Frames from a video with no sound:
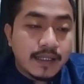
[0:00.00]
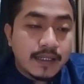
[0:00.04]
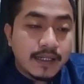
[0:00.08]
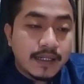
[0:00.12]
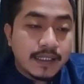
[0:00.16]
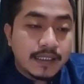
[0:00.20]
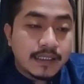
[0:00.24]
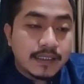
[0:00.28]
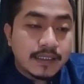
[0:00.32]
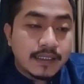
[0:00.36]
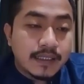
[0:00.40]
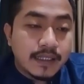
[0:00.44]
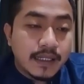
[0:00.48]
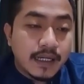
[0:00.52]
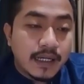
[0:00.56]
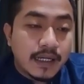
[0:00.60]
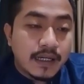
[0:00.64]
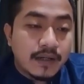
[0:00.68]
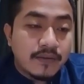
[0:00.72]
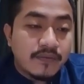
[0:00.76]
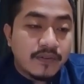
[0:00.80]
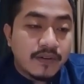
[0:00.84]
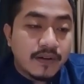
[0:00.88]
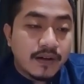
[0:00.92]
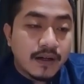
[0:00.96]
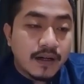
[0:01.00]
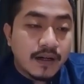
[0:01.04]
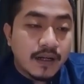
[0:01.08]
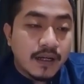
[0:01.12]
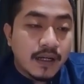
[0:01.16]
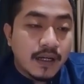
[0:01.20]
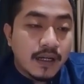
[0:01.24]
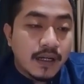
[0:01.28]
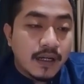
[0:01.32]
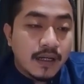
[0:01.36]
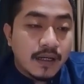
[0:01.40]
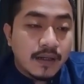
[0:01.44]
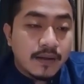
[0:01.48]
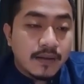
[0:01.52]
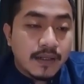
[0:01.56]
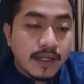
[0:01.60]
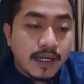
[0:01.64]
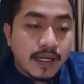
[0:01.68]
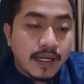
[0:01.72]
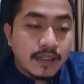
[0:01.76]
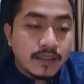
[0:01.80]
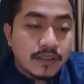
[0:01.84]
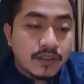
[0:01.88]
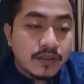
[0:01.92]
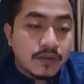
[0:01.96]
risk
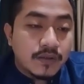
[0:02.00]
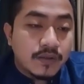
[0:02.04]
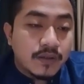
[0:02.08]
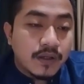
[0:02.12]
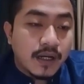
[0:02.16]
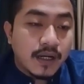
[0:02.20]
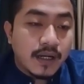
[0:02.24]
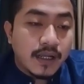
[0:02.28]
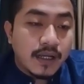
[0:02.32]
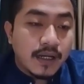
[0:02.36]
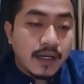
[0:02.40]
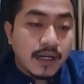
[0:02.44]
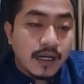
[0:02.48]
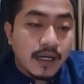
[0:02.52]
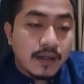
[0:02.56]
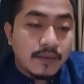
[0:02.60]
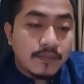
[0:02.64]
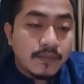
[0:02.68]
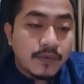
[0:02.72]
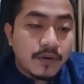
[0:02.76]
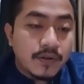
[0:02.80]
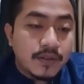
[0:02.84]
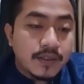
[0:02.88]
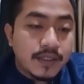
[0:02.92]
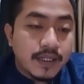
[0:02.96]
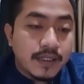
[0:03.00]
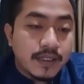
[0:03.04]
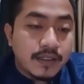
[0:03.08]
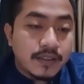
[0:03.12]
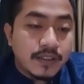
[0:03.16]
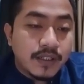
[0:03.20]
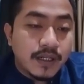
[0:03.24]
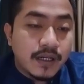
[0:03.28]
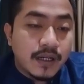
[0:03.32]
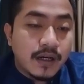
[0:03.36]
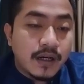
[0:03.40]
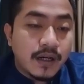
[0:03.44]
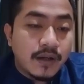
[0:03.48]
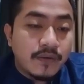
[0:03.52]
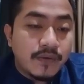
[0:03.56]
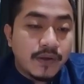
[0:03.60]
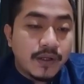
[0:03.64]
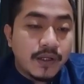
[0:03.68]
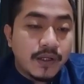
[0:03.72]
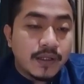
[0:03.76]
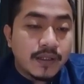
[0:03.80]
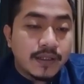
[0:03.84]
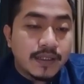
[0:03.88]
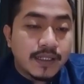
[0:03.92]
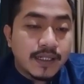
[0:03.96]
governance during a prudential
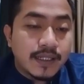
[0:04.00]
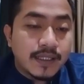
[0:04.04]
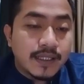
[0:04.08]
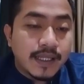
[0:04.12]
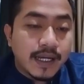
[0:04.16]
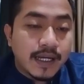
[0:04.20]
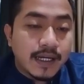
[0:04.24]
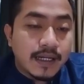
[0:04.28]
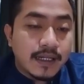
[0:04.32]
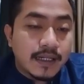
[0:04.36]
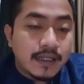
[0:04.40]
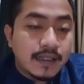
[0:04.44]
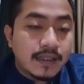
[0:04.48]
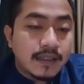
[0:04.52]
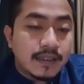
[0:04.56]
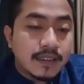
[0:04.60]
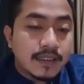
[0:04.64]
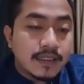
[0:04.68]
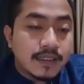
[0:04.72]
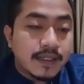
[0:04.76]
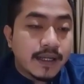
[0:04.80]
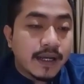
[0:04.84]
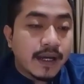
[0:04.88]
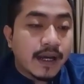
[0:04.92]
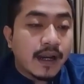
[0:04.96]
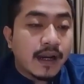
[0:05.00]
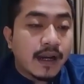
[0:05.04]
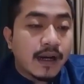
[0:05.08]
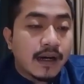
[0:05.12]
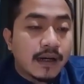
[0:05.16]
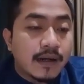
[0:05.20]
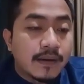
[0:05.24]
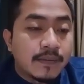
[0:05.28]
review undertaken this year.